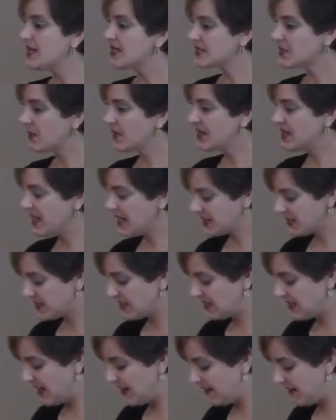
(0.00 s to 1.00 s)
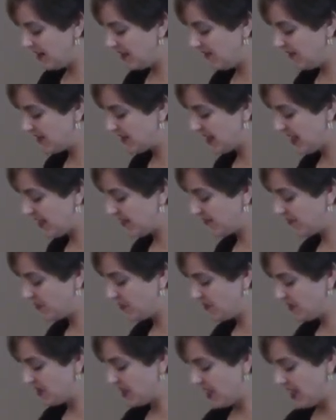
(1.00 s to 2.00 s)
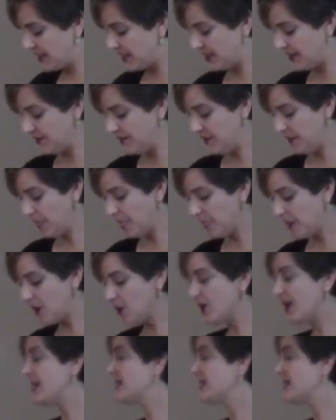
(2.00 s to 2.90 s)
So our next narrative is that of Guzana, who